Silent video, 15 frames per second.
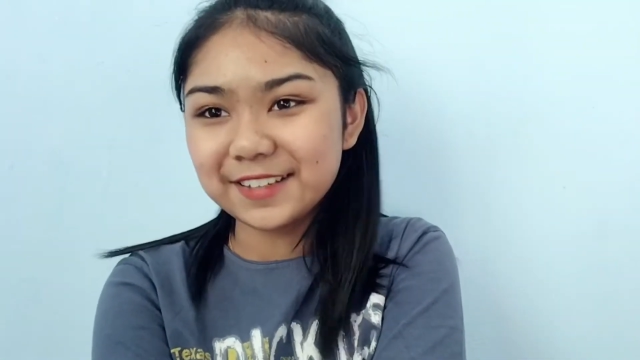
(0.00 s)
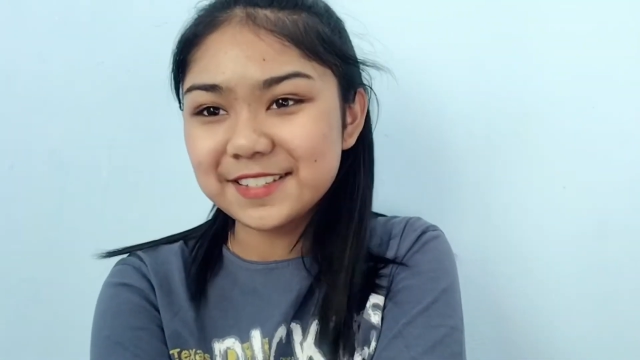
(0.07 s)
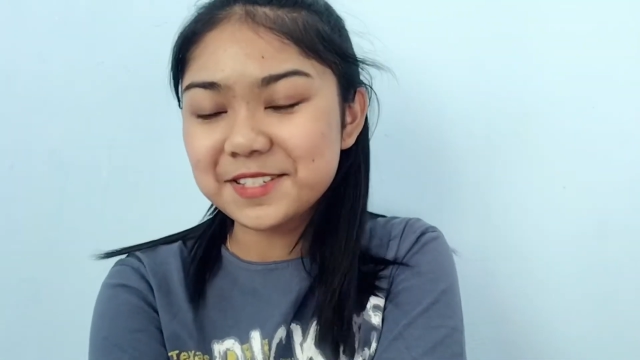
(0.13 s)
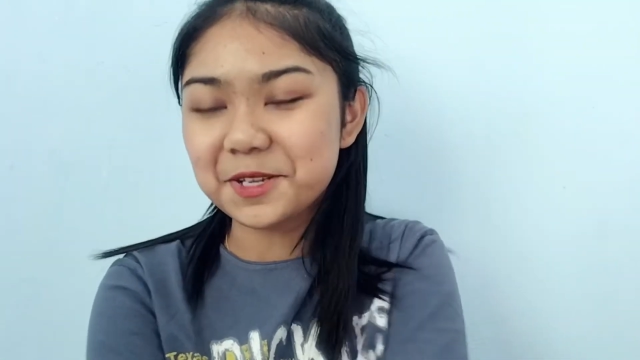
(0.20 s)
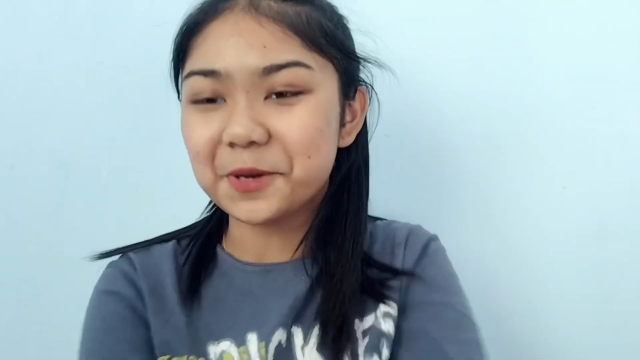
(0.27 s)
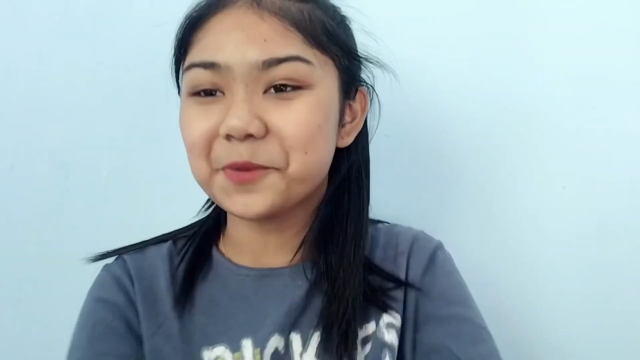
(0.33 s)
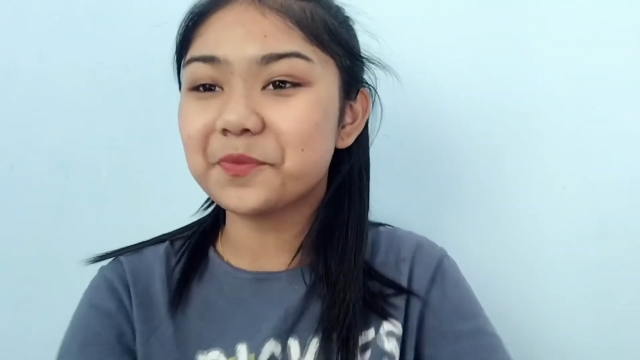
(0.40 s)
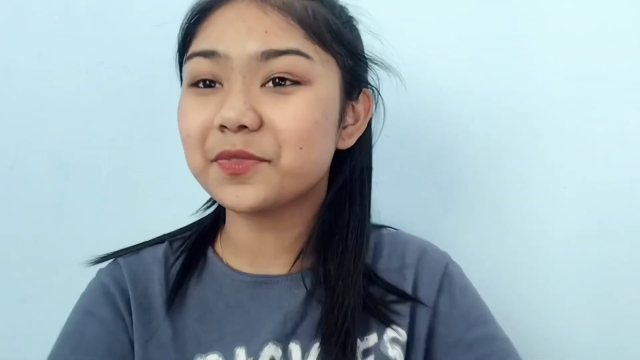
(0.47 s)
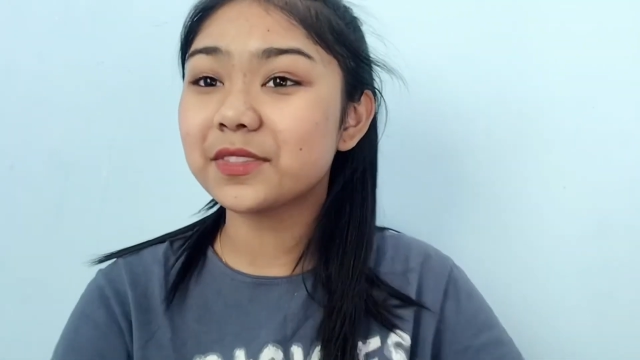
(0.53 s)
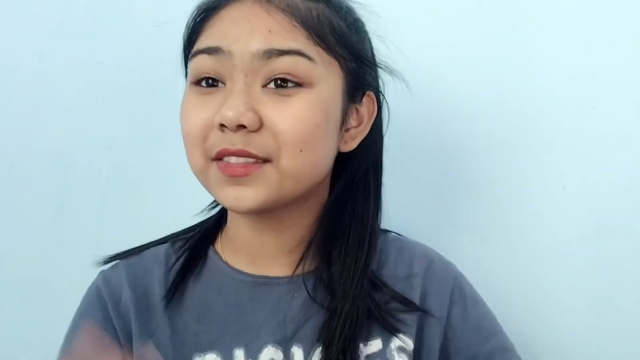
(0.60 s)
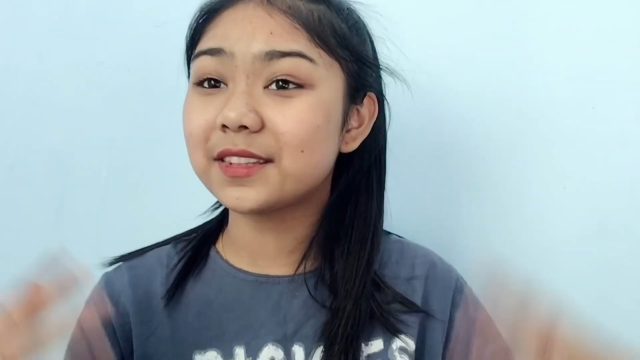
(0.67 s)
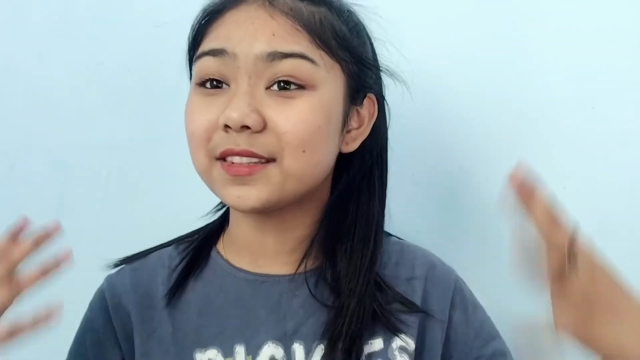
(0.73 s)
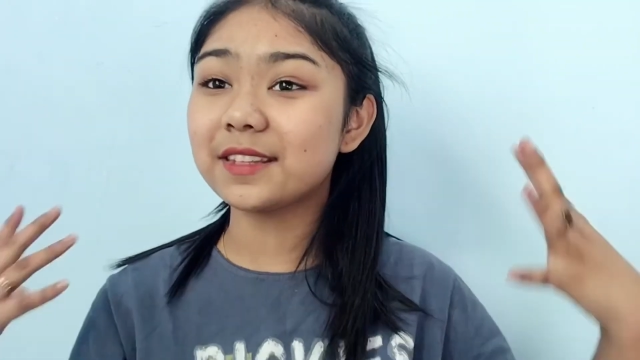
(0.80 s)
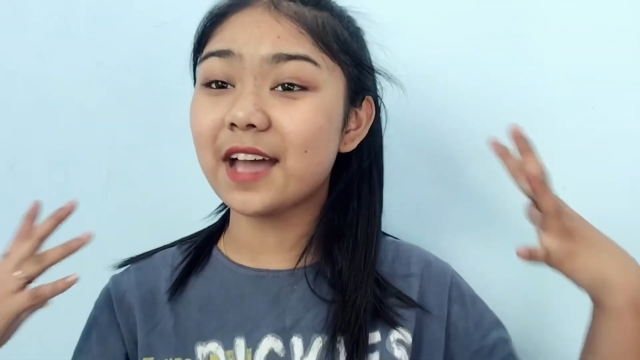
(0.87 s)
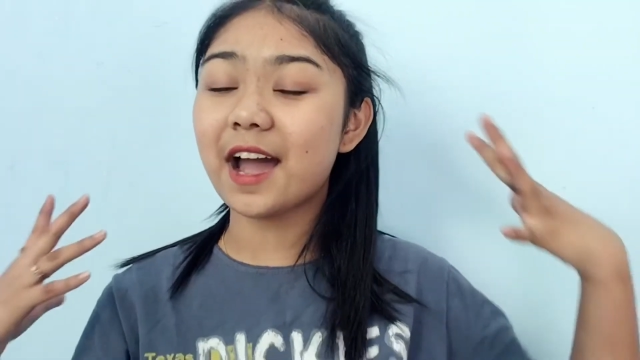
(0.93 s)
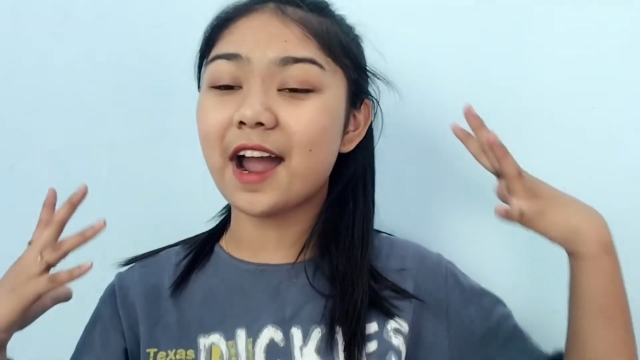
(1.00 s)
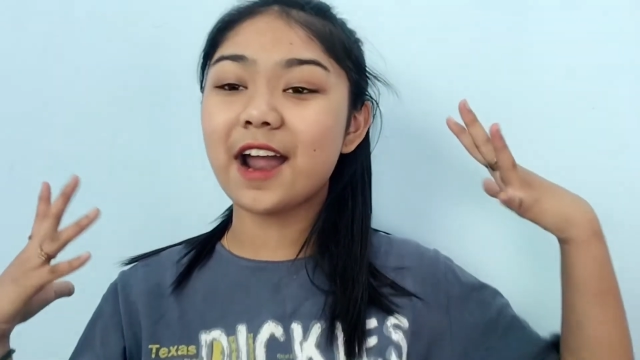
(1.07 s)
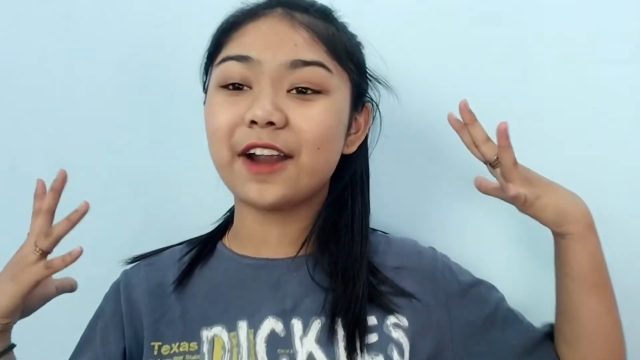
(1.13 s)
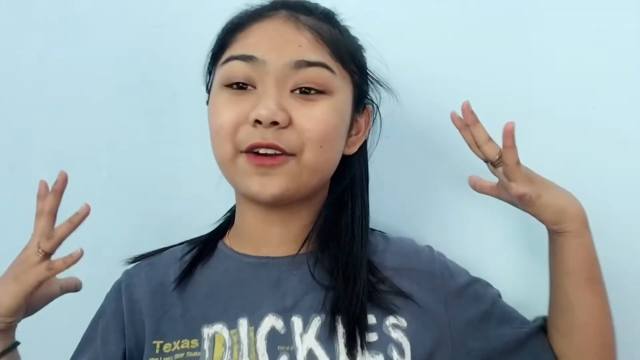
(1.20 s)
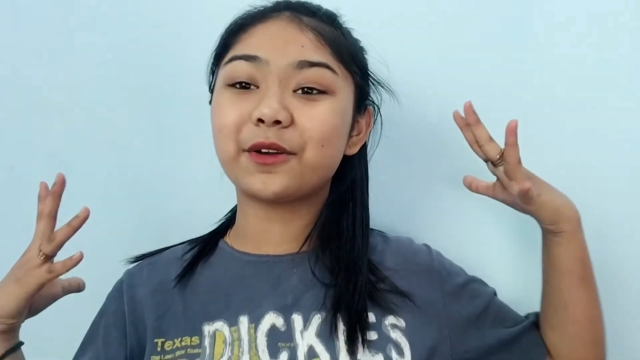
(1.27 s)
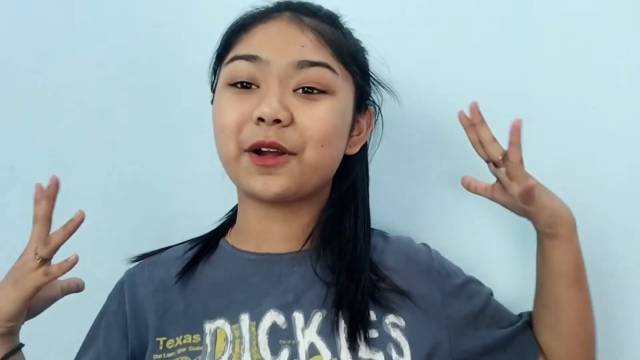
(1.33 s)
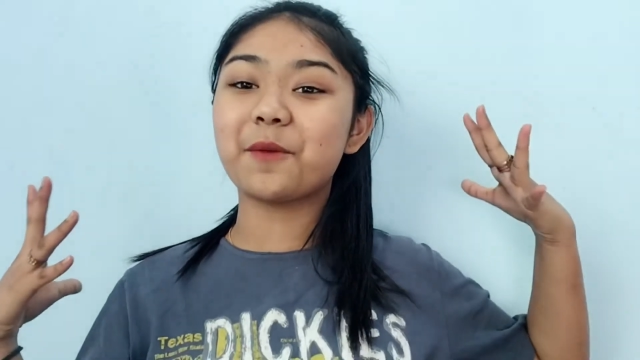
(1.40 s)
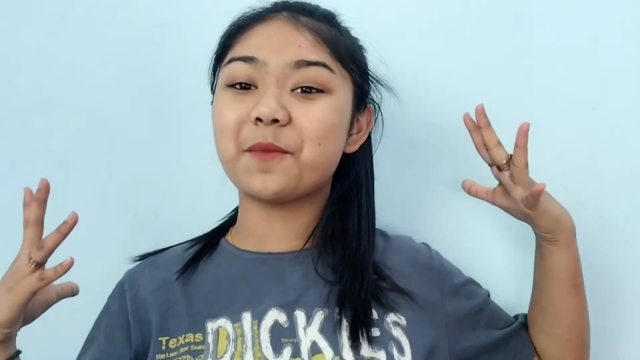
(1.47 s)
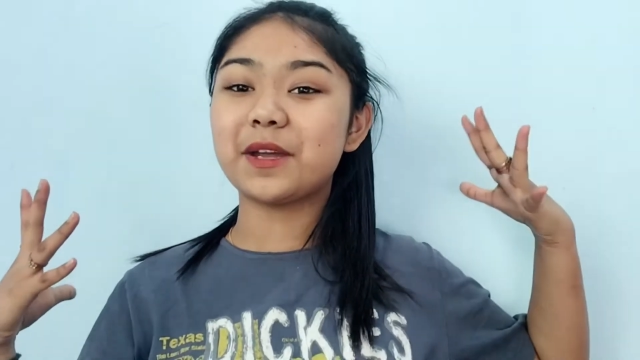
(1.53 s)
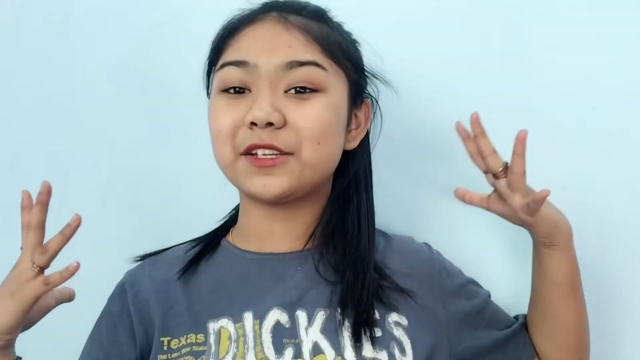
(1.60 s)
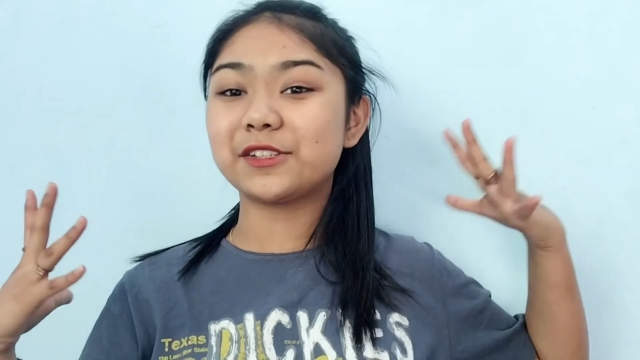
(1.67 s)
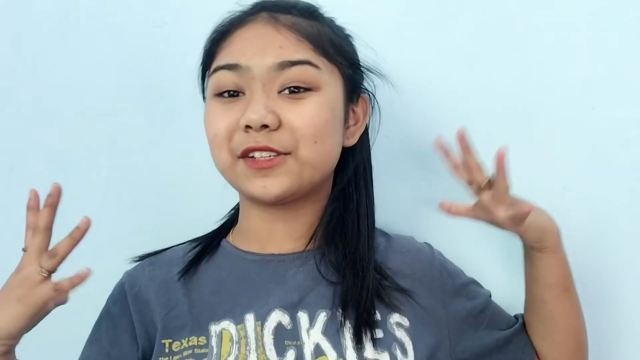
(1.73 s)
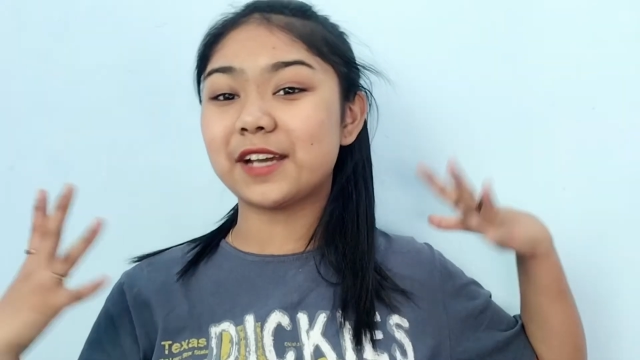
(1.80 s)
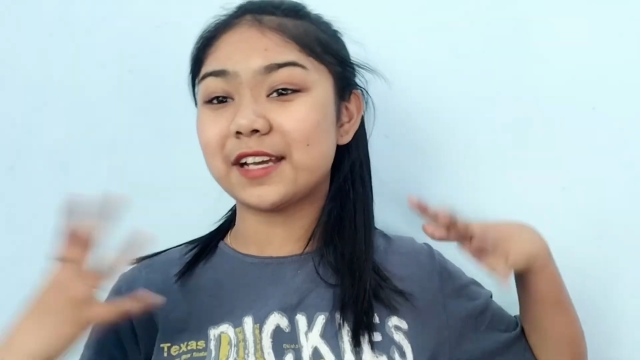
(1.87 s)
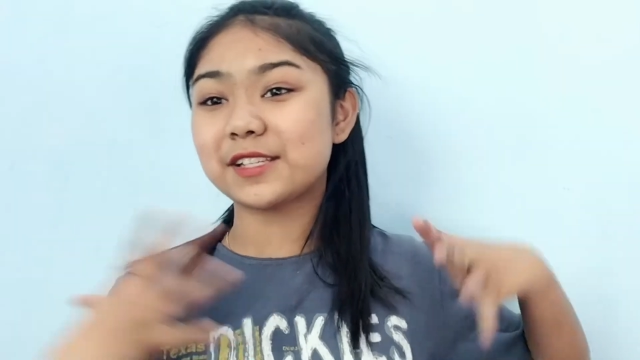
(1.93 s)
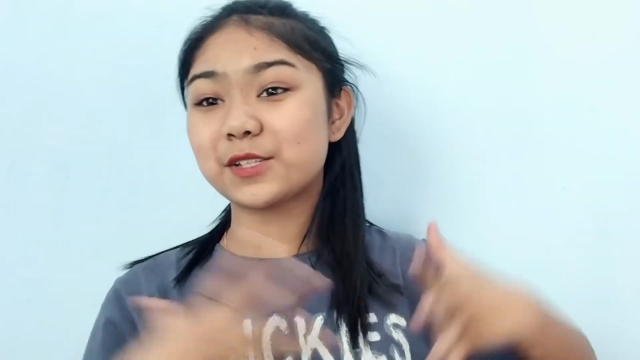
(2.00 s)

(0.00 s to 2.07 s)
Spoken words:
So I recommend you guys